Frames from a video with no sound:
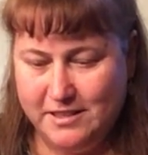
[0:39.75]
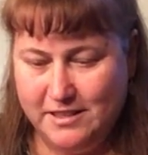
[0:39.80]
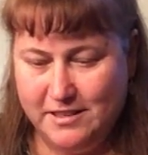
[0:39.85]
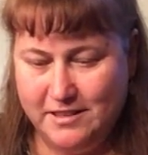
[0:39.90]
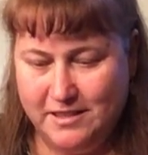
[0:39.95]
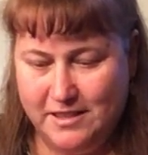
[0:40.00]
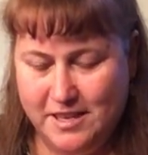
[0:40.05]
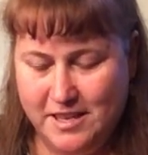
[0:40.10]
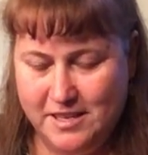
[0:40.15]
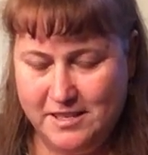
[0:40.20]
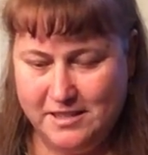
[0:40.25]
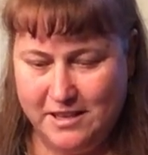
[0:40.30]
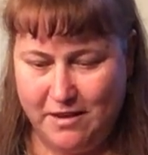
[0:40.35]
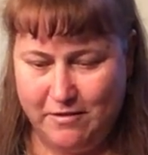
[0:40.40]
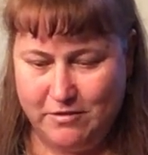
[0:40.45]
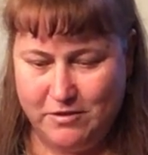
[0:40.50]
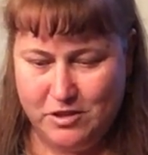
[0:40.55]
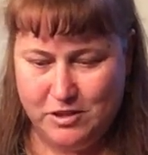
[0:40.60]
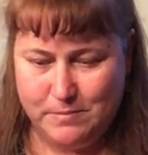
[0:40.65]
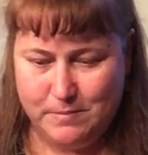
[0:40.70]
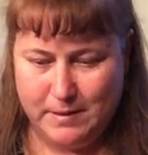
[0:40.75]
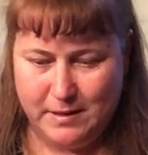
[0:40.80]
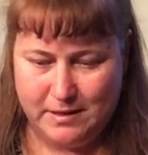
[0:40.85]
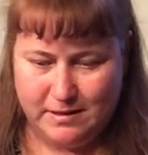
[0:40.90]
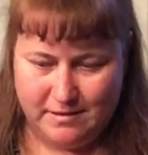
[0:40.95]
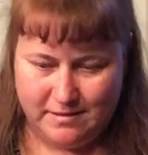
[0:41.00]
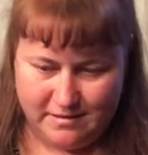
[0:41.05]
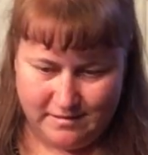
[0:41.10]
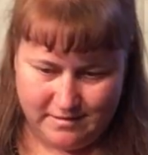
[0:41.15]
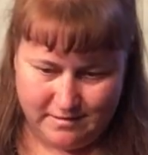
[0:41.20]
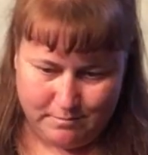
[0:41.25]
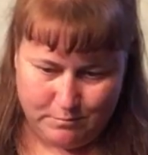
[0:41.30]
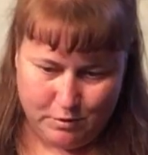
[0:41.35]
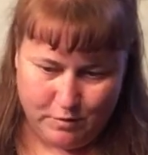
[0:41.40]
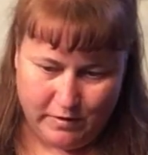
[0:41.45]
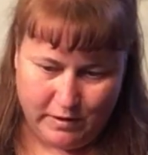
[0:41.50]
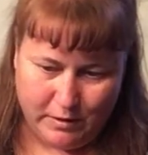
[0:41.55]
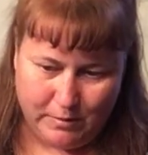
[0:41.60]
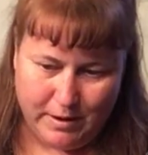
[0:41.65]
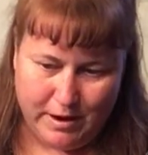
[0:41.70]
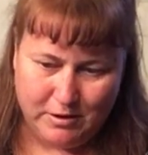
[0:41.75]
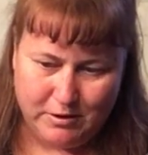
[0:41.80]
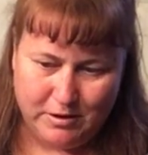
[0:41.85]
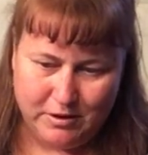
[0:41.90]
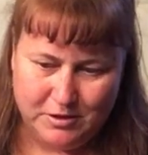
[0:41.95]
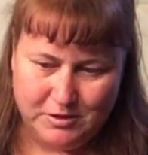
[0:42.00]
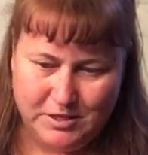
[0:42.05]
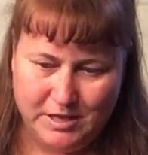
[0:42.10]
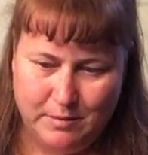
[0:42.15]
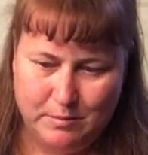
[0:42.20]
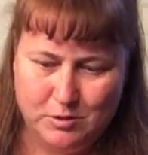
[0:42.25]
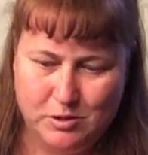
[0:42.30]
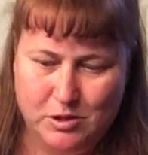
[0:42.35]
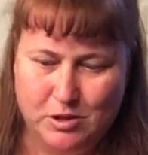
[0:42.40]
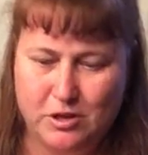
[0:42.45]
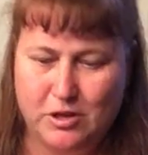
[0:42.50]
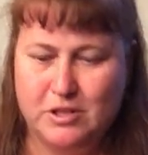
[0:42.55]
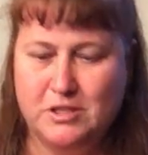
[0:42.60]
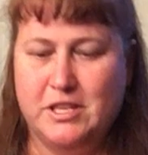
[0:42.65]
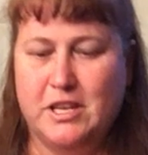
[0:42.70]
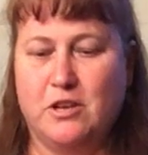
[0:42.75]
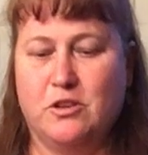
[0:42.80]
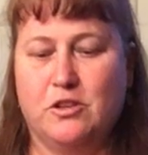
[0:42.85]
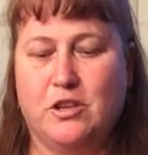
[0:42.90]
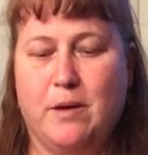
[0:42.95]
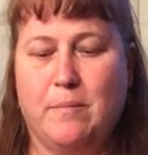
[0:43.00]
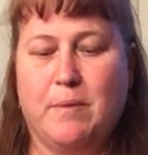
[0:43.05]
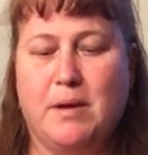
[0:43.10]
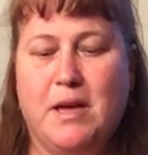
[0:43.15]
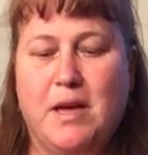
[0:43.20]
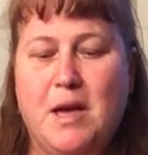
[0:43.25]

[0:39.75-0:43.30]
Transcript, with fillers: And these I've just been moving around on the table so they're all tangled up.